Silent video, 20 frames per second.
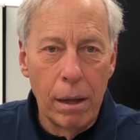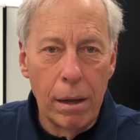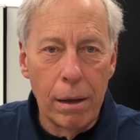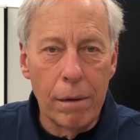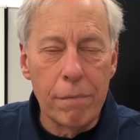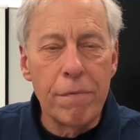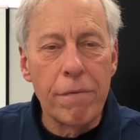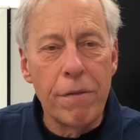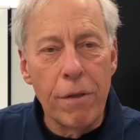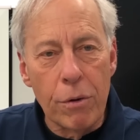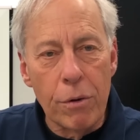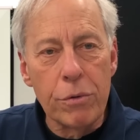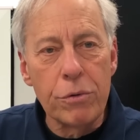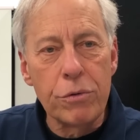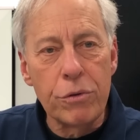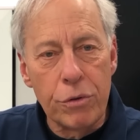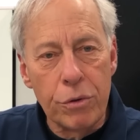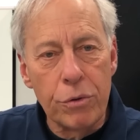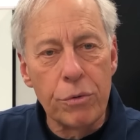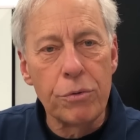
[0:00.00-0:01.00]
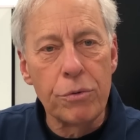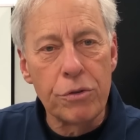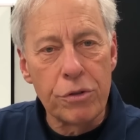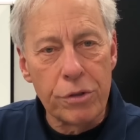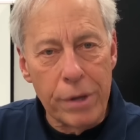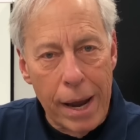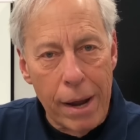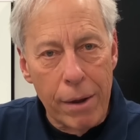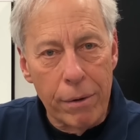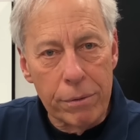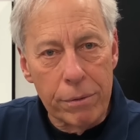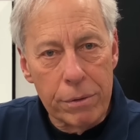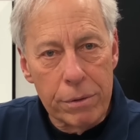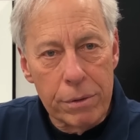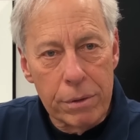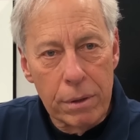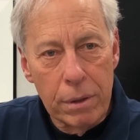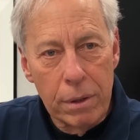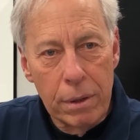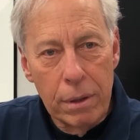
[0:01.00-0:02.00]
of those two
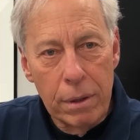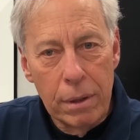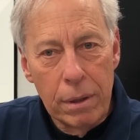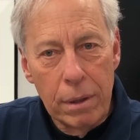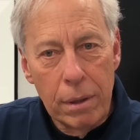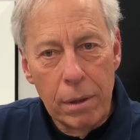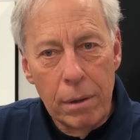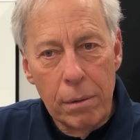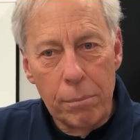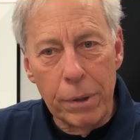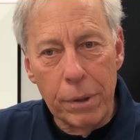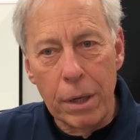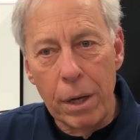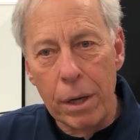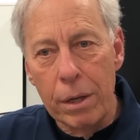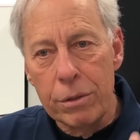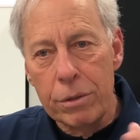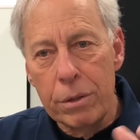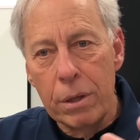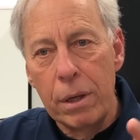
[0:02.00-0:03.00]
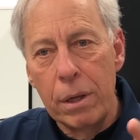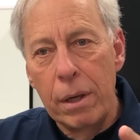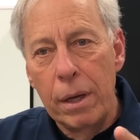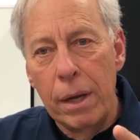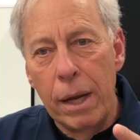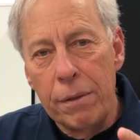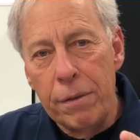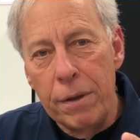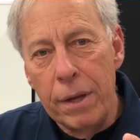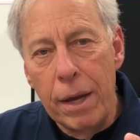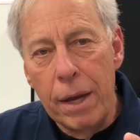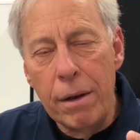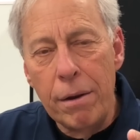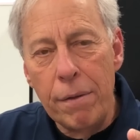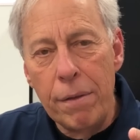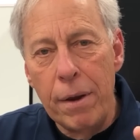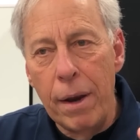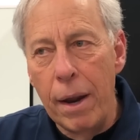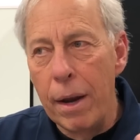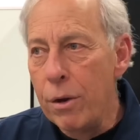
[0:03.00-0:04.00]
sounds. Because at the end of
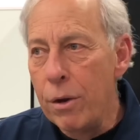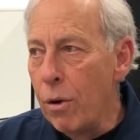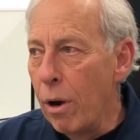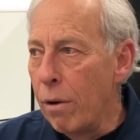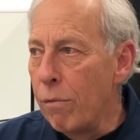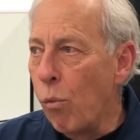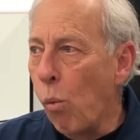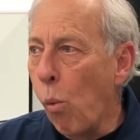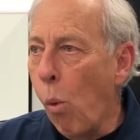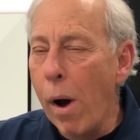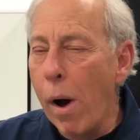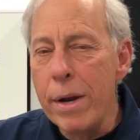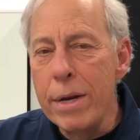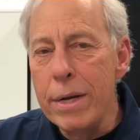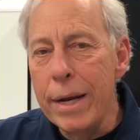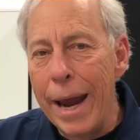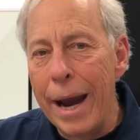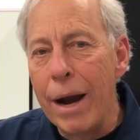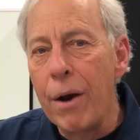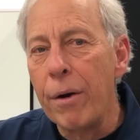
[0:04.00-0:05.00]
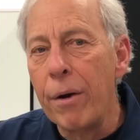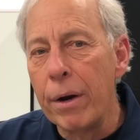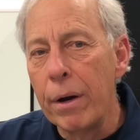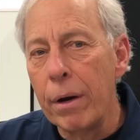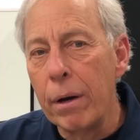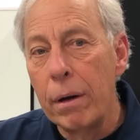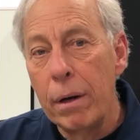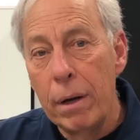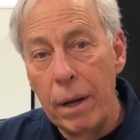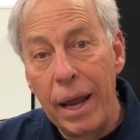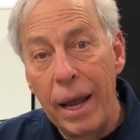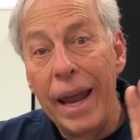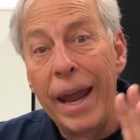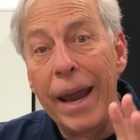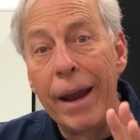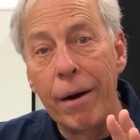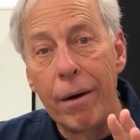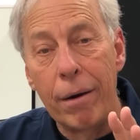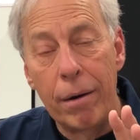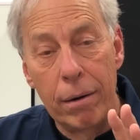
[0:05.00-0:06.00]
the day, you have one carrier,
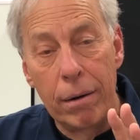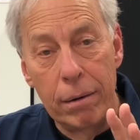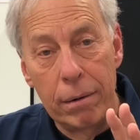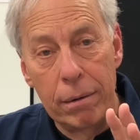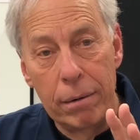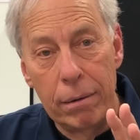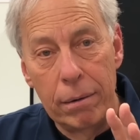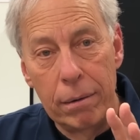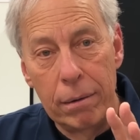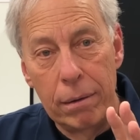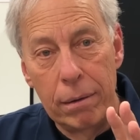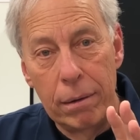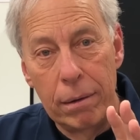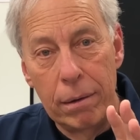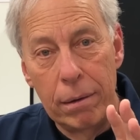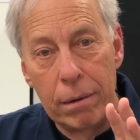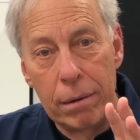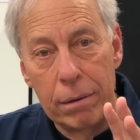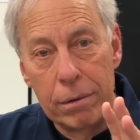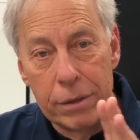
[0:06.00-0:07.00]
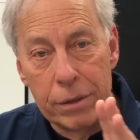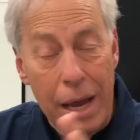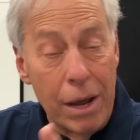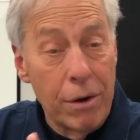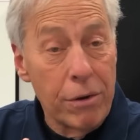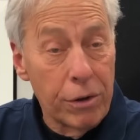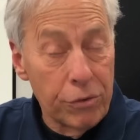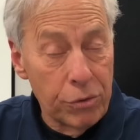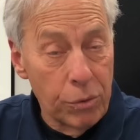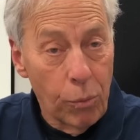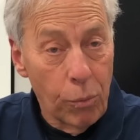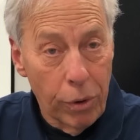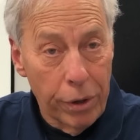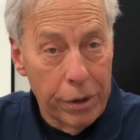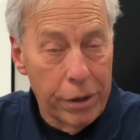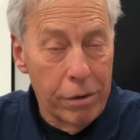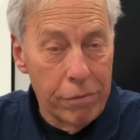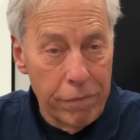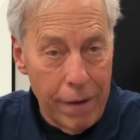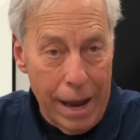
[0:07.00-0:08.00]
air. Sound doesn't
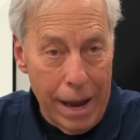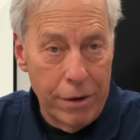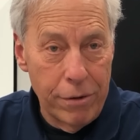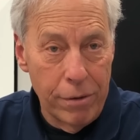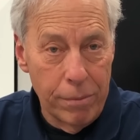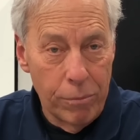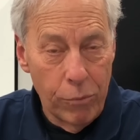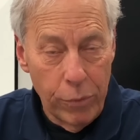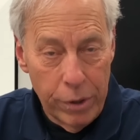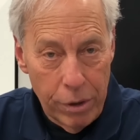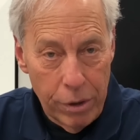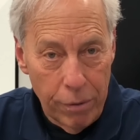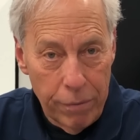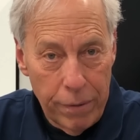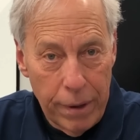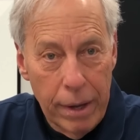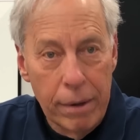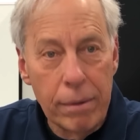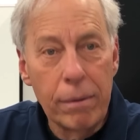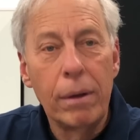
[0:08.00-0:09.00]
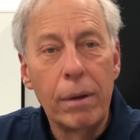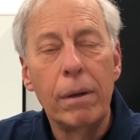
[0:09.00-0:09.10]
work in a vacuum, we know that.